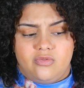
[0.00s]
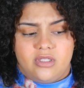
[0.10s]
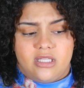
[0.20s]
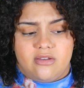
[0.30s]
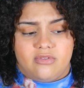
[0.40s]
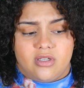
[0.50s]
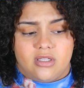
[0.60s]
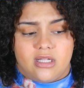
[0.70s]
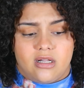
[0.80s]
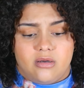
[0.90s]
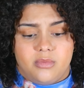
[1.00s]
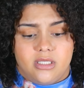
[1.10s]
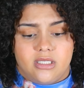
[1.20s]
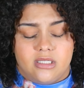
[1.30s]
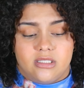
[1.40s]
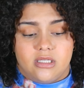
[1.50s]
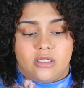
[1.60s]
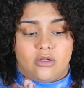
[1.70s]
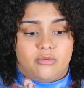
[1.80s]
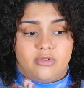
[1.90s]
Hopefully they figure that out because,
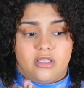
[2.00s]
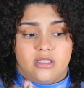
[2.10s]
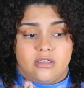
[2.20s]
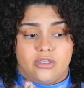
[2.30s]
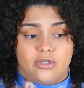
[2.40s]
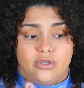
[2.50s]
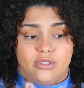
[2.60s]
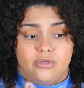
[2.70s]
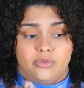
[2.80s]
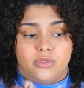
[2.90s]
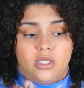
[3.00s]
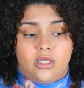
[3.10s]
and hopefully the, your girl don't